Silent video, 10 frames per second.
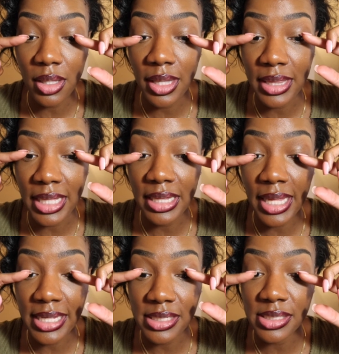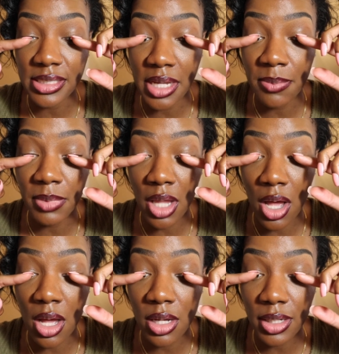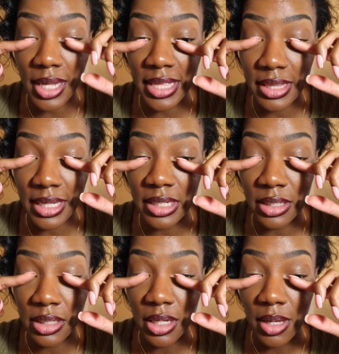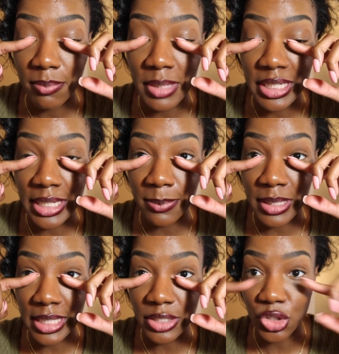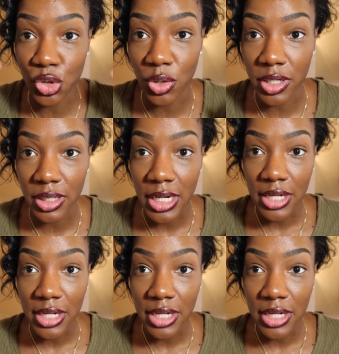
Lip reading: and then like some long, and then medium, and then short.